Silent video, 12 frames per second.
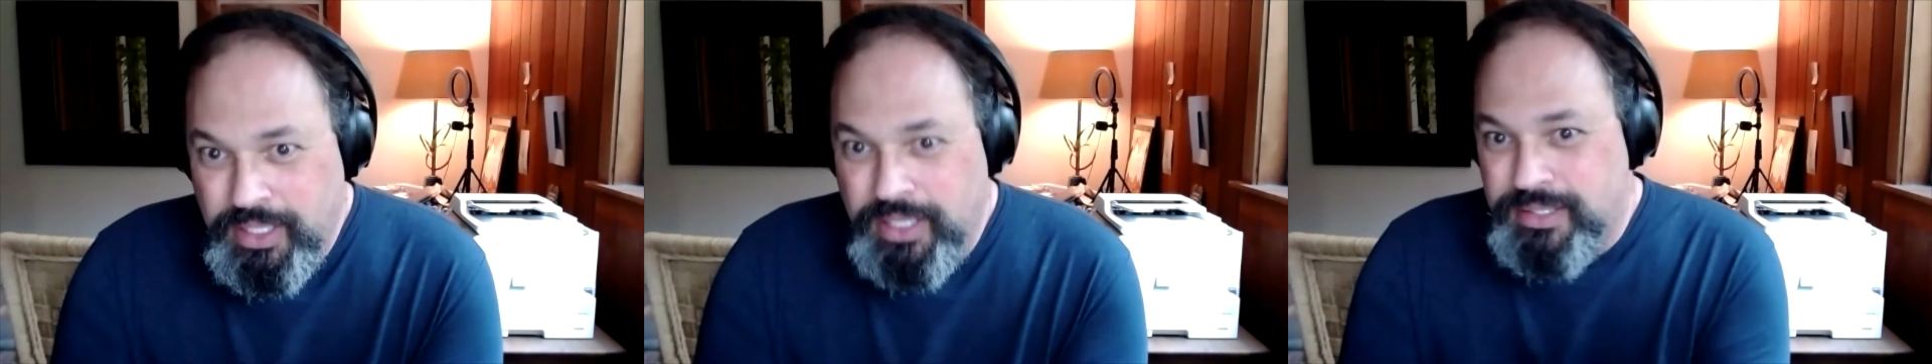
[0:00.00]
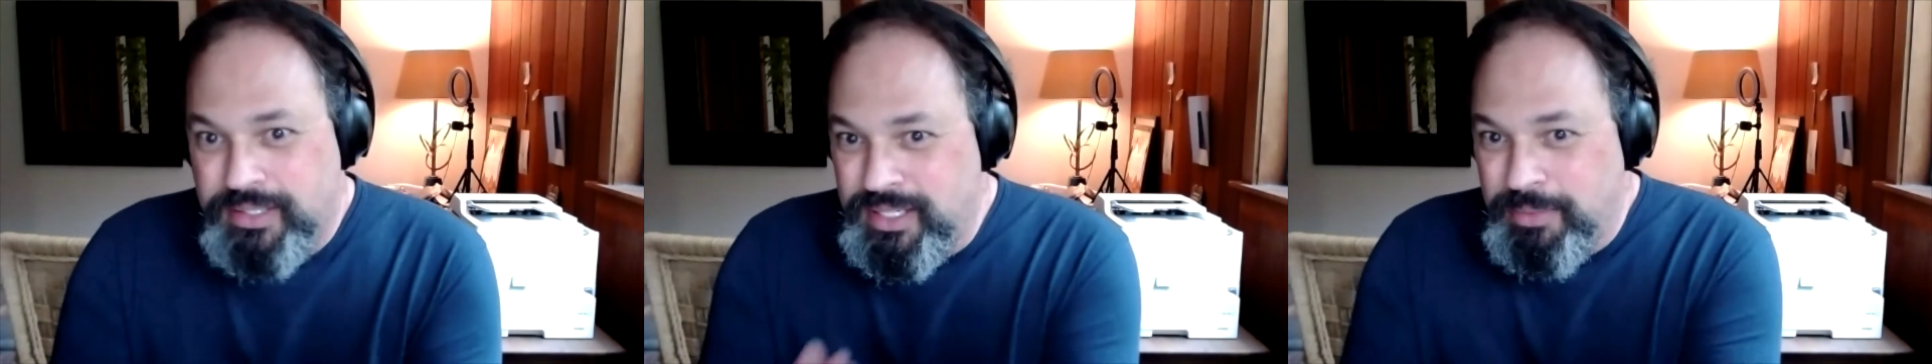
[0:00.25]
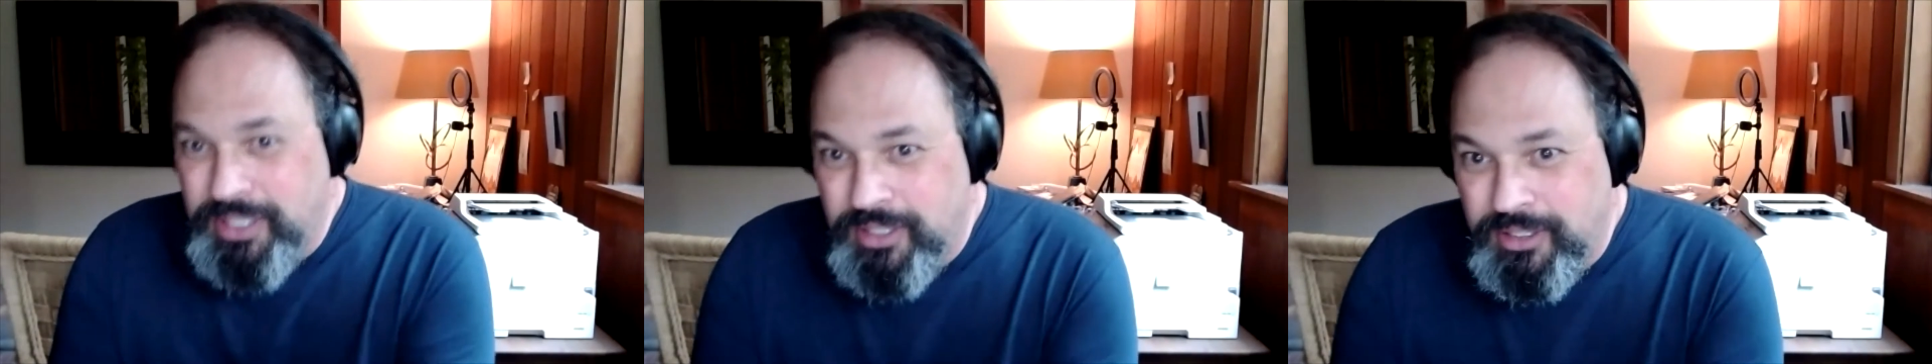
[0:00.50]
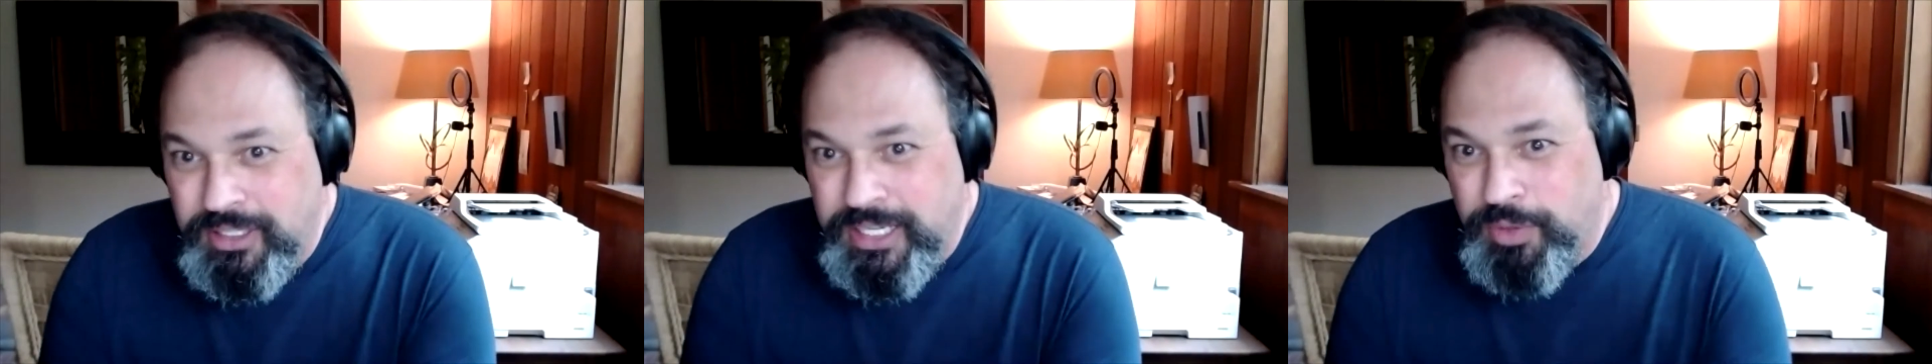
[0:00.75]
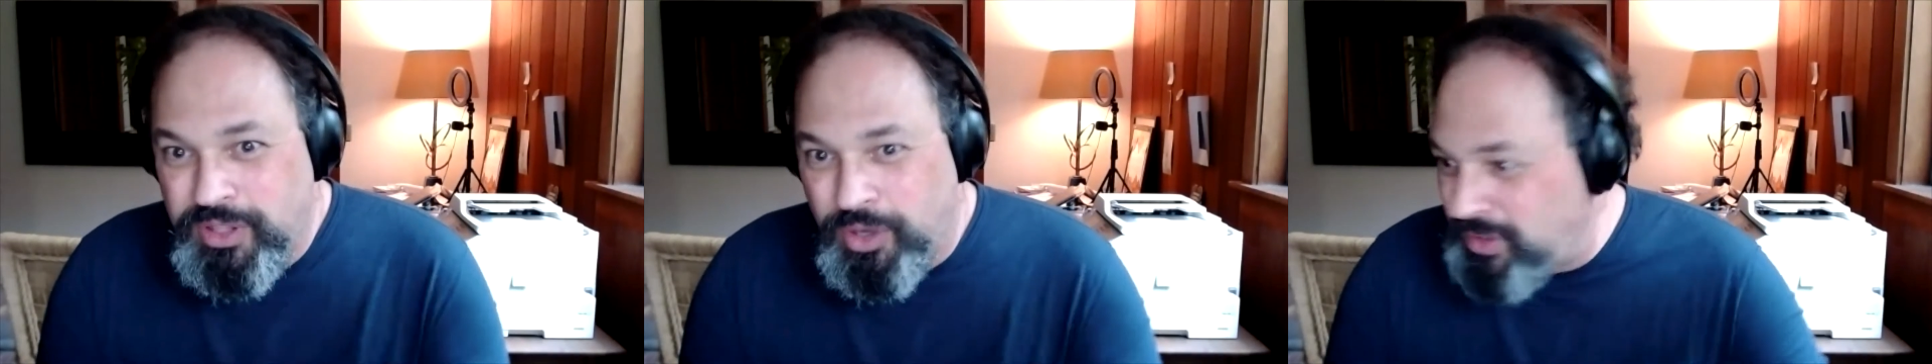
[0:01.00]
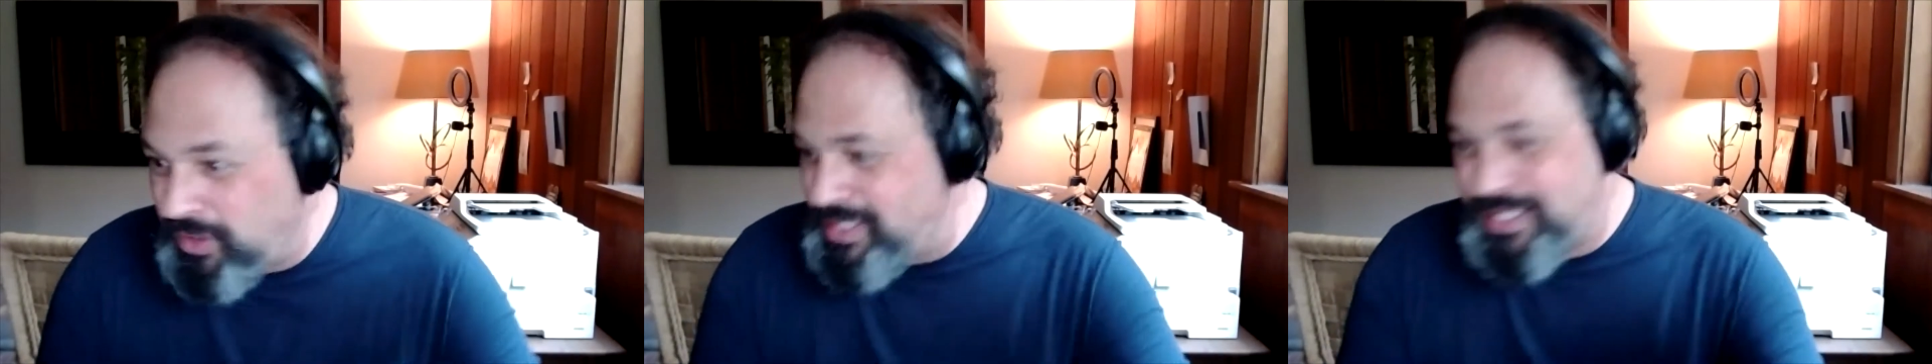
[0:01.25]
Similarly, with
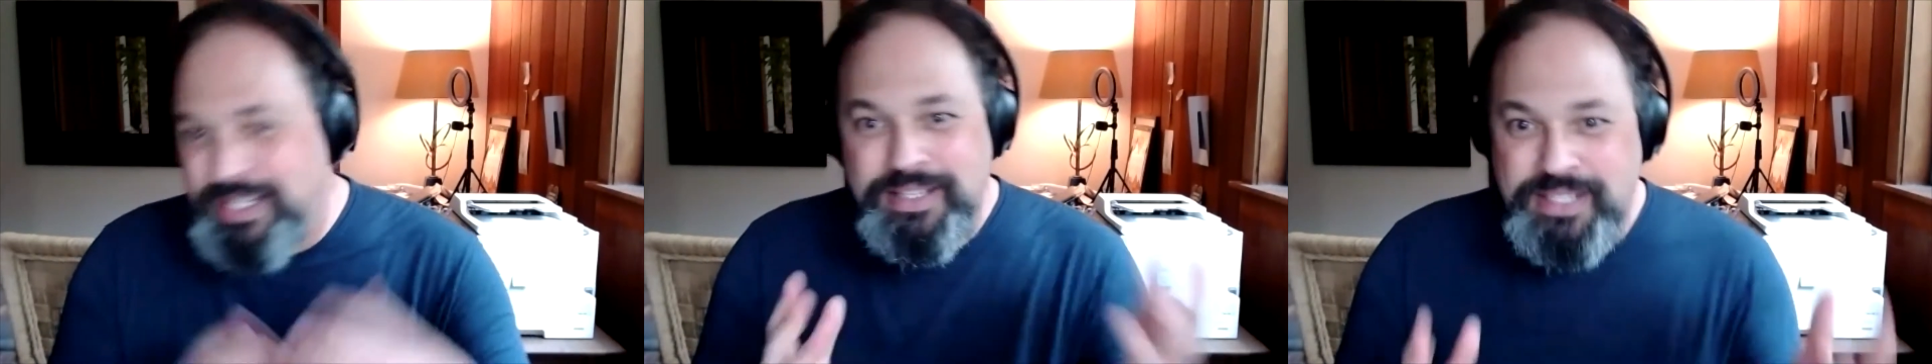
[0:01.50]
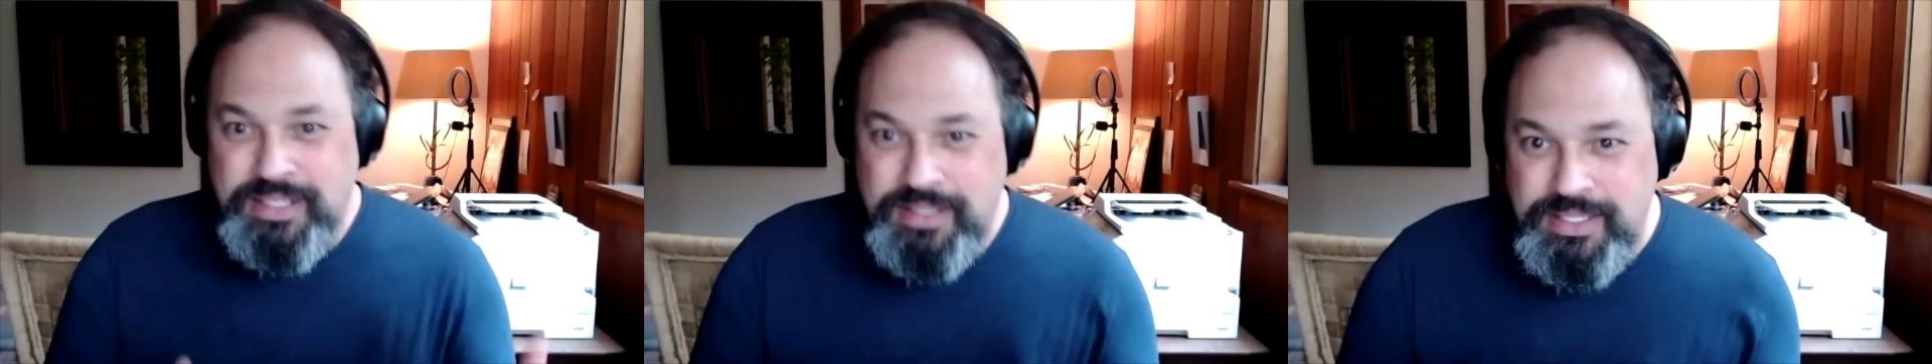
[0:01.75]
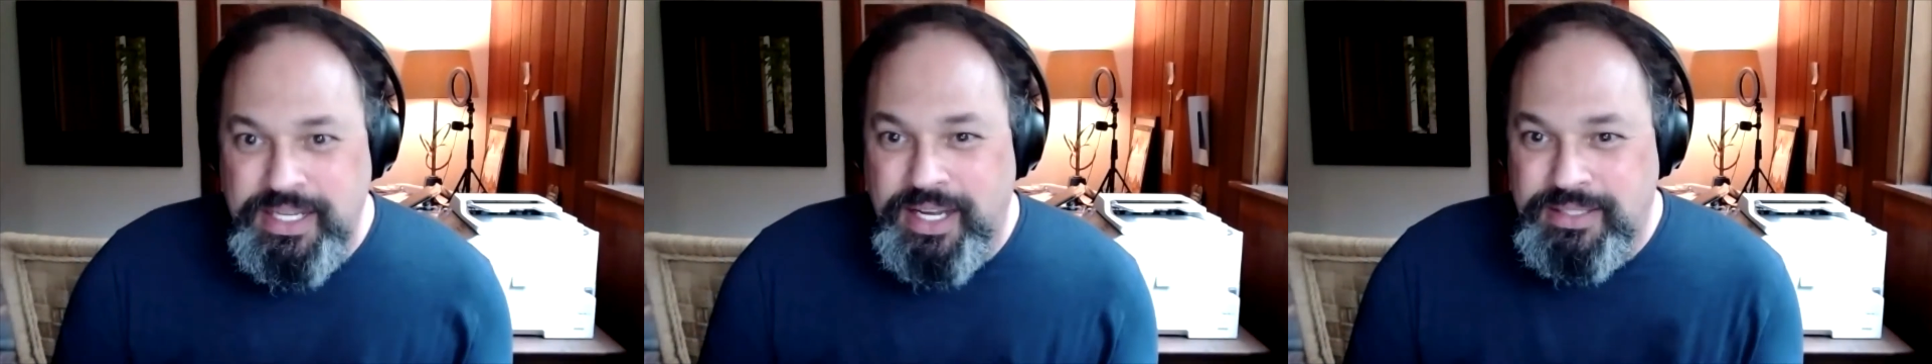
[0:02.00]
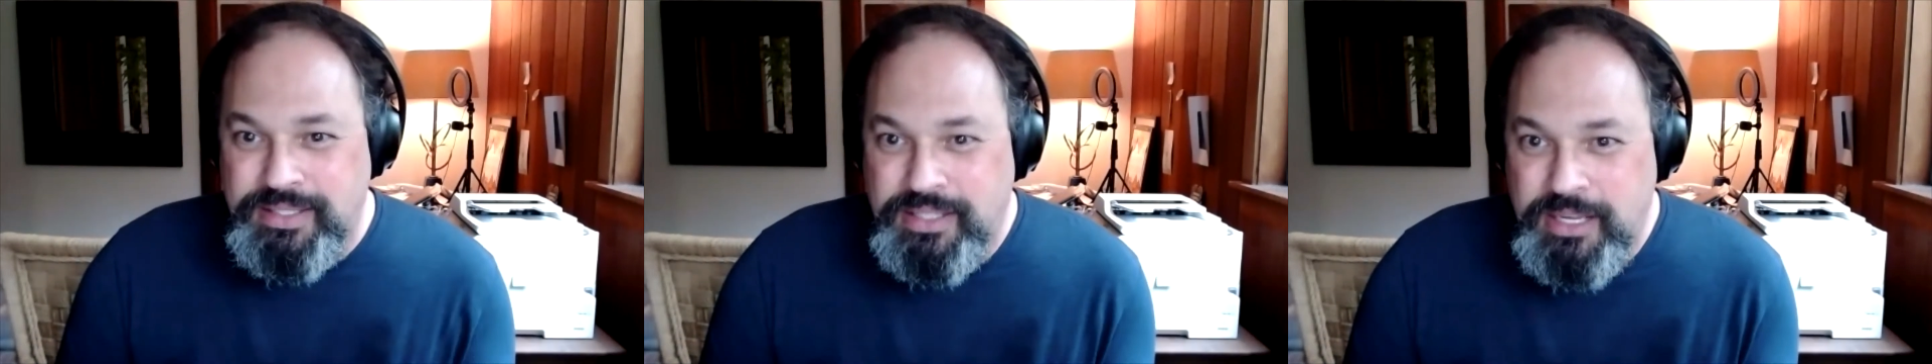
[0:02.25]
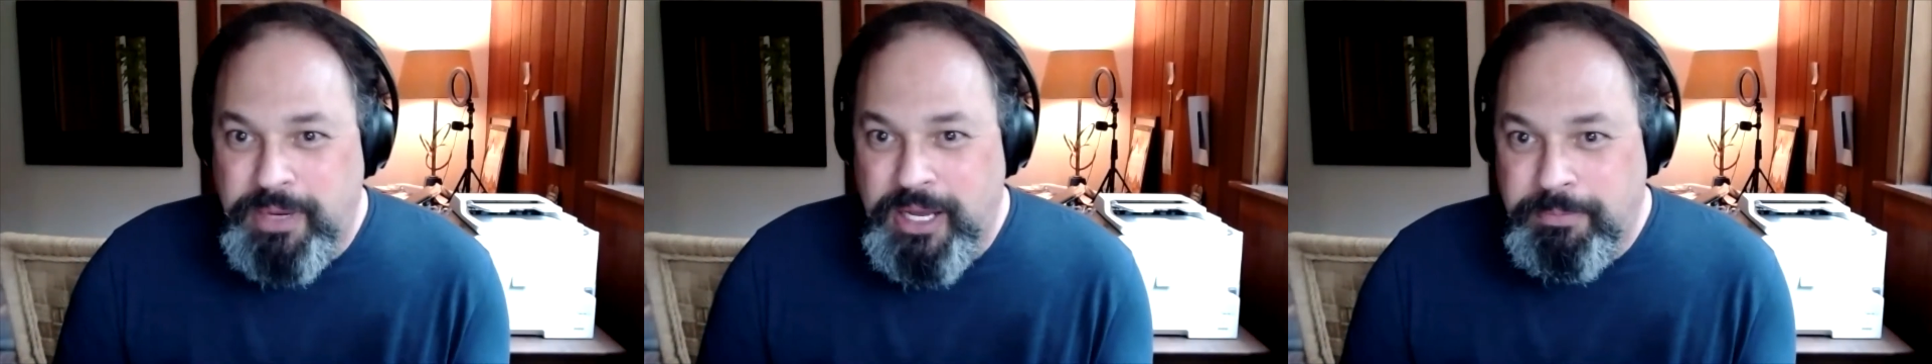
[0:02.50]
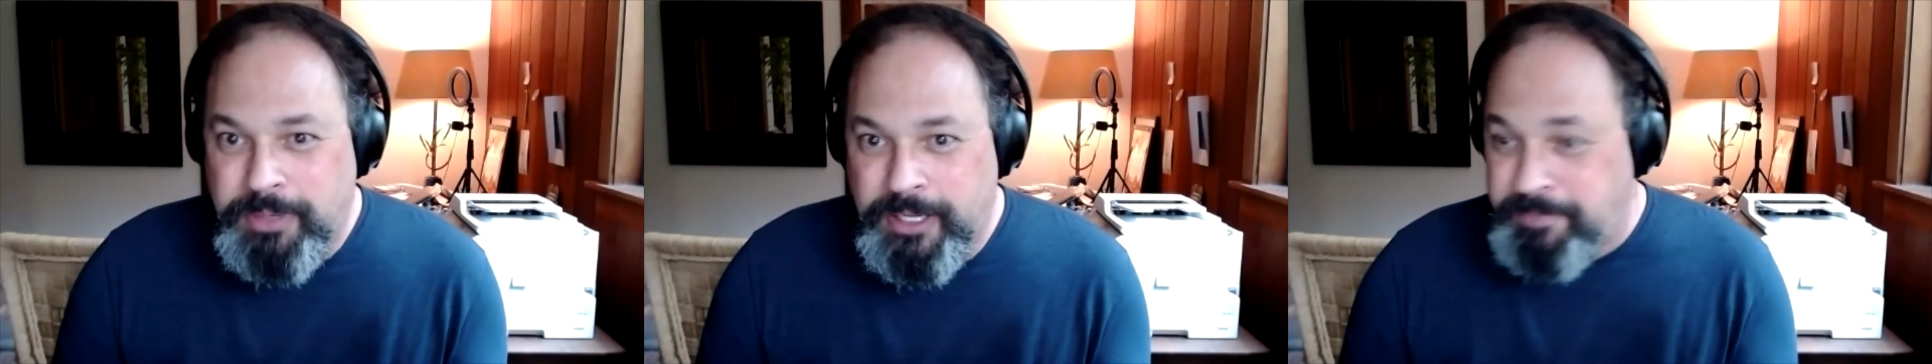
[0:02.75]
all these things in the CI/CD
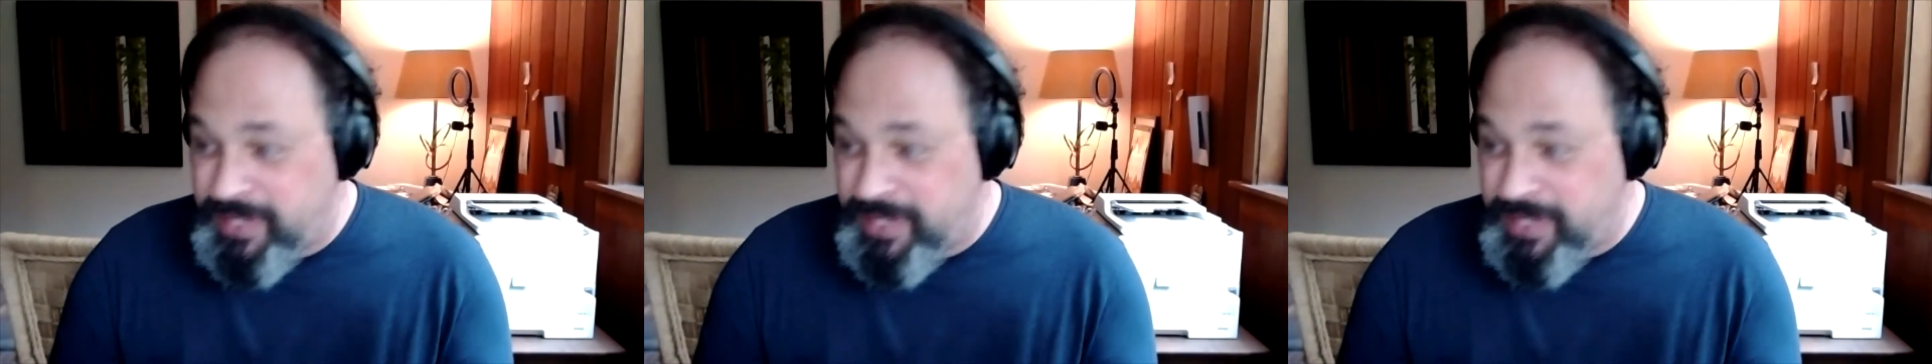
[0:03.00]
pipeline,